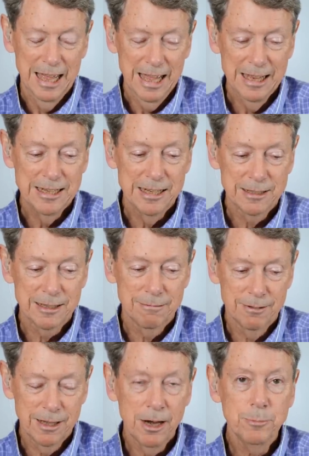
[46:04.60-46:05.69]
and to
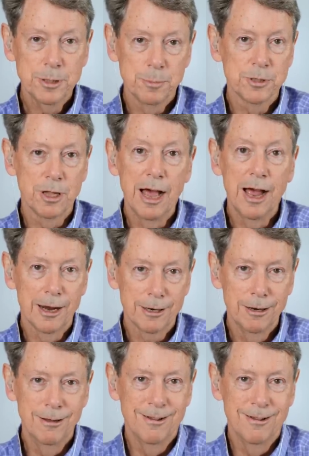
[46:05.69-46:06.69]
cut them some slack